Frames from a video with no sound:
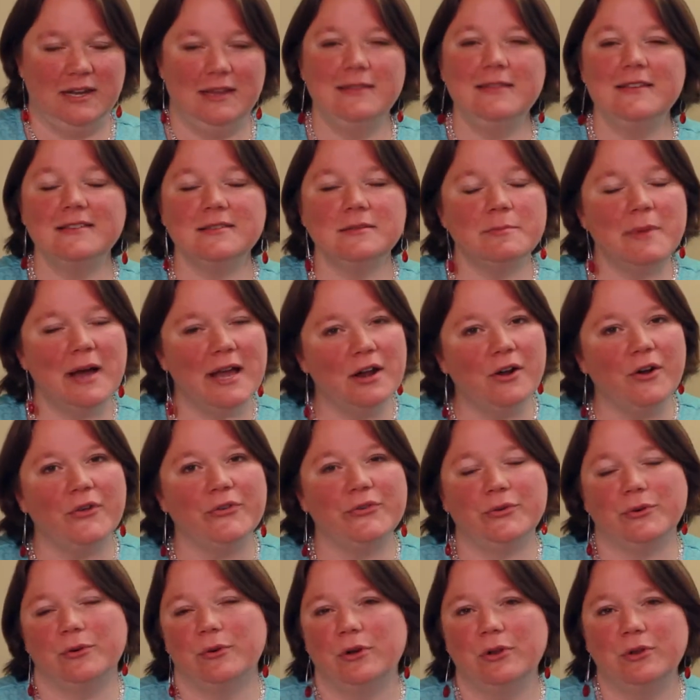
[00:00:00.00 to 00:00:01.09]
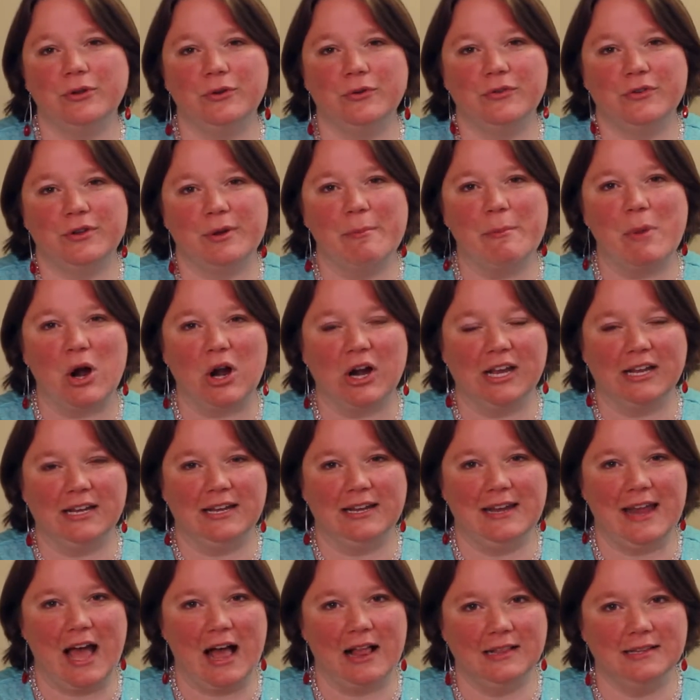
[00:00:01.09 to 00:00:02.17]
and this might also include some market
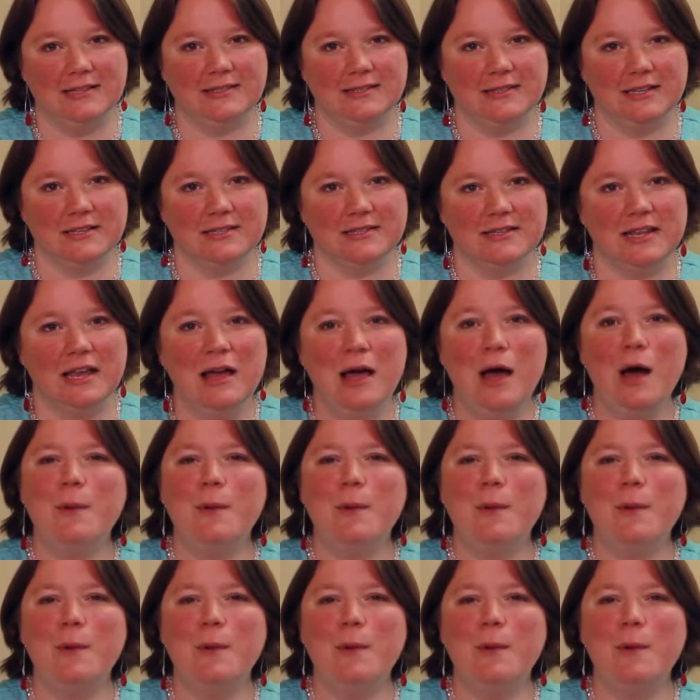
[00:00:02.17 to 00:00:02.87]
analysis.